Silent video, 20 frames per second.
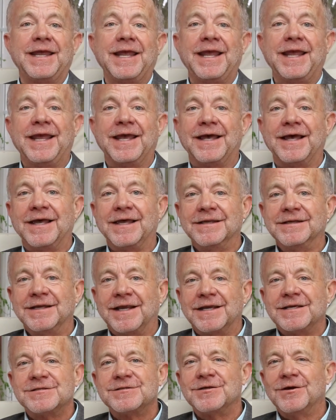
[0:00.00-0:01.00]

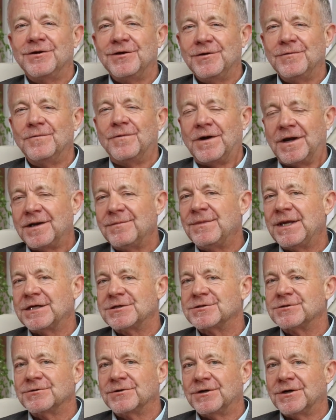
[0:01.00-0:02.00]
And so you want to
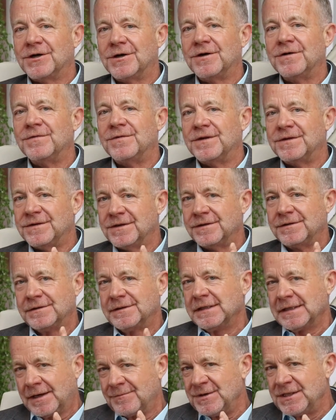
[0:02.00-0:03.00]
make sure that,
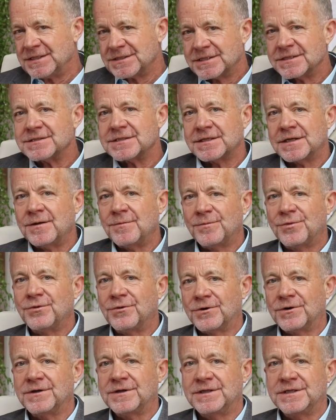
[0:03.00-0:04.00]
this is an
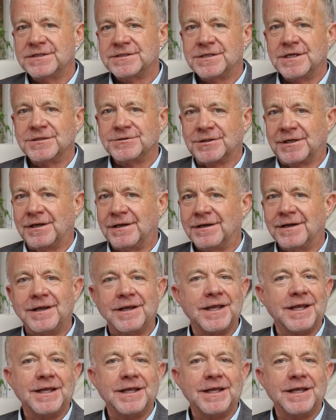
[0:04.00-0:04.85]
important decision.